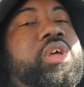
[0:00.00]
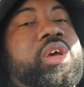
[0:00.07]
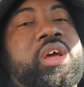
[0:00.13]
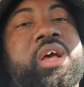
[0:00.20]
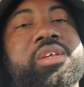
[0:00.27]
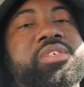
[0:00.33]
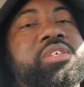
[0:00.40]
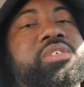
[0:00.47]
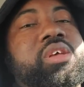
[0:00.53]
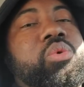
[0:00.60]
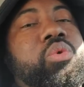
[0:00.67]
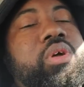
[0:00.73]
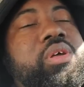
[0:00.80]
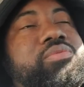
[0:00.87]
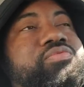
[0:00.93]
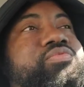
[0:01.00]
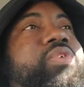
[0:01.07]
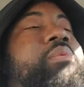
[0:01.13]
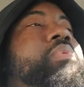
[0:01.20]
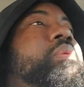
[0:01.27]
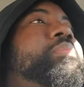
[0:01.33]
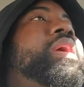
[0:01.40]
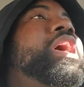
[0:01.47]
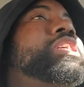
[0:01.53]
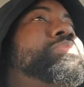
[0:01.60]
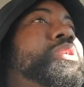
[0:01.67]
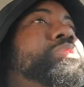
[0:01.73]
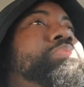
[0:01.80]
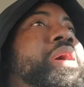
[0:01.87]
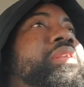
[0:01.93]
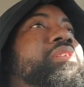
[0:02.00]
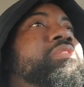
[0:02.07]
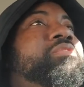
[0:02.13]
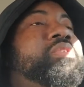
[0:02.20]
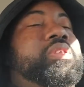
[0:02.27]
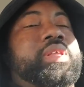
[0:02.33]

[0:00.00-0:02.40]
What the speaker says: Because from a man's perspective,